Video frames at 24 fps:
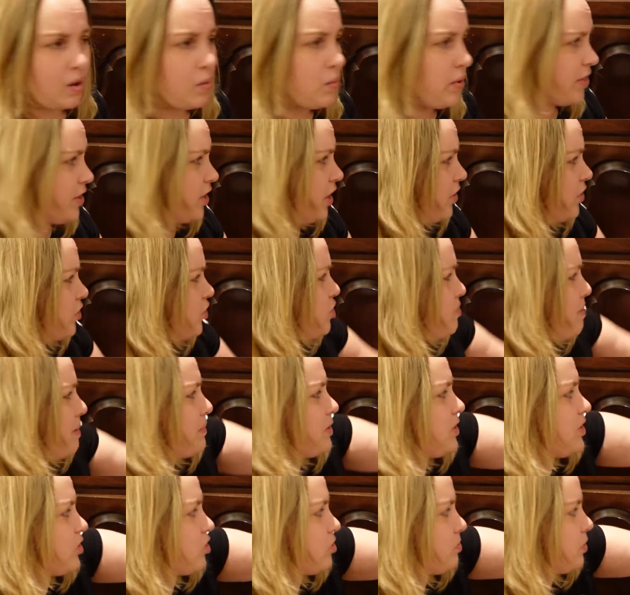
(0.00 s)
Well, the other two
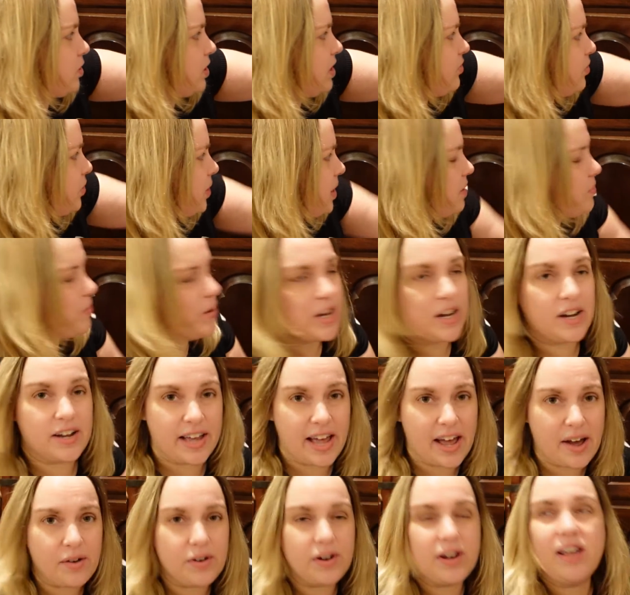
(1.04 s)
members of the group deliberated, we hung
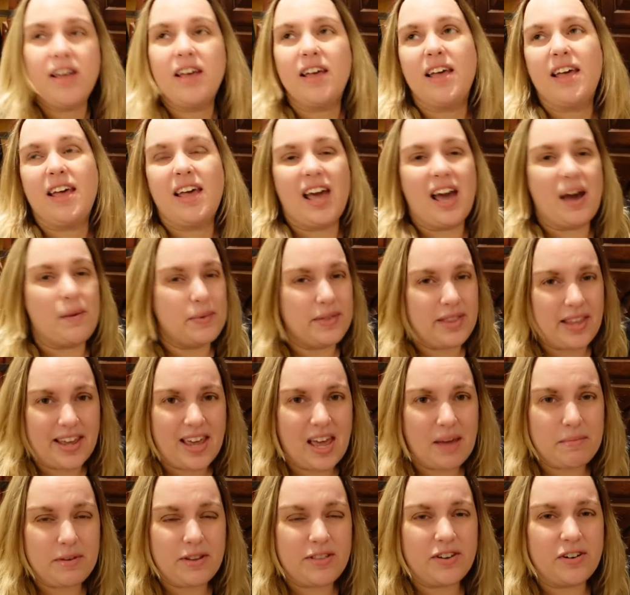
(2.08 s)
out, and when they
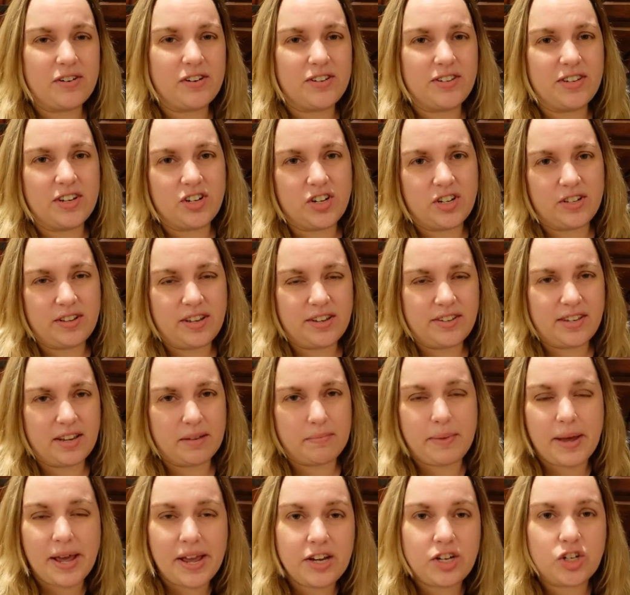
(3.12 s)
came to their decision, they
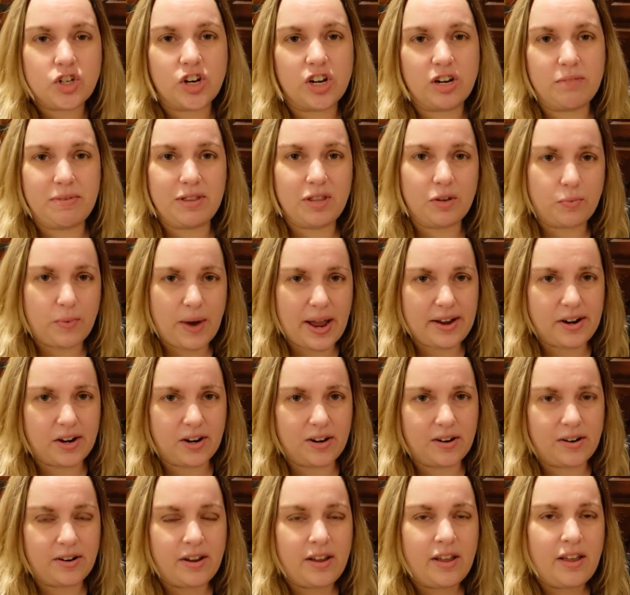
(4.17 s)
said, Paige, you're going to be the
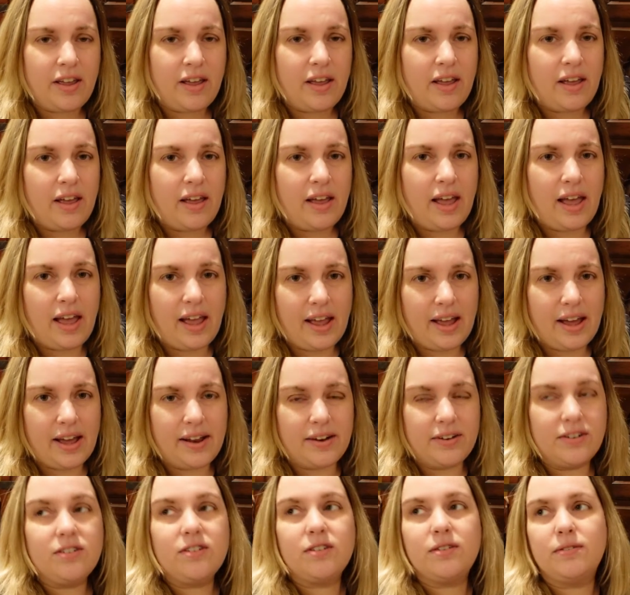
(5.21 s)
writer.
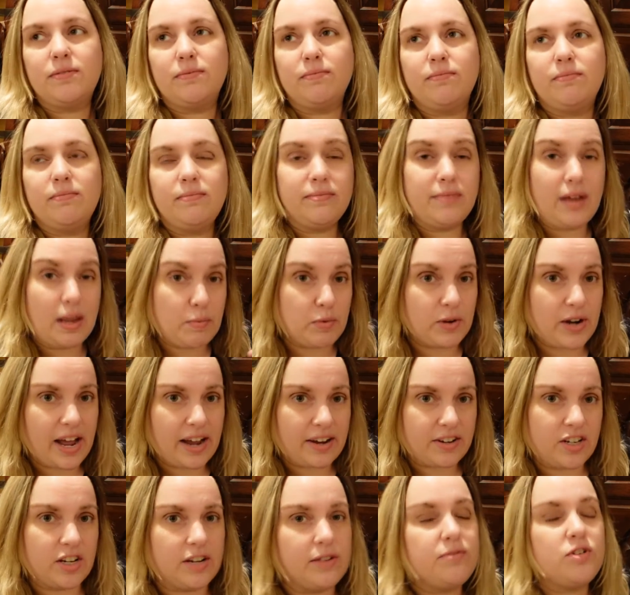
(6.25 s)
And name
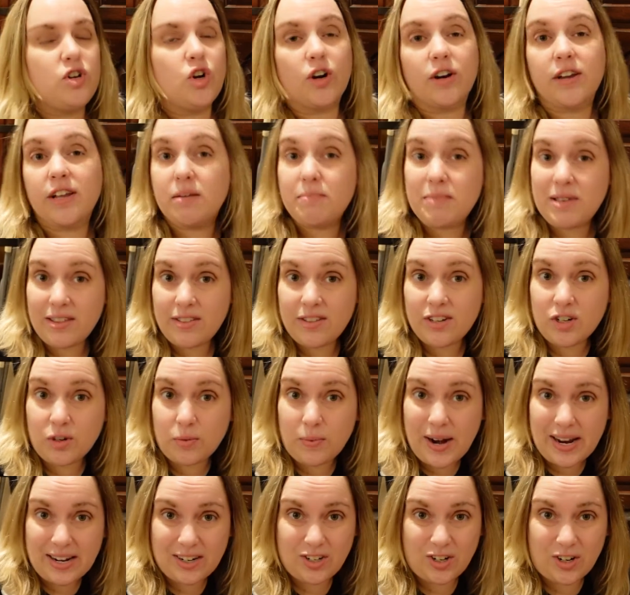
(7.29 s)
redacted, you're gonna be the
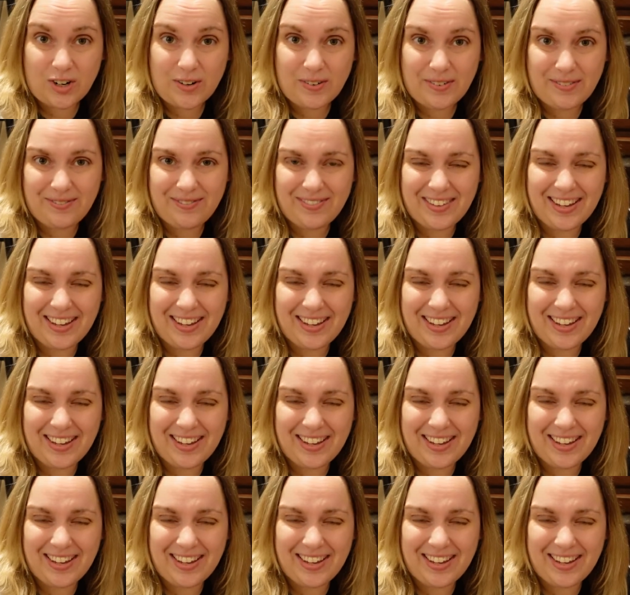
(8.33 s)
director.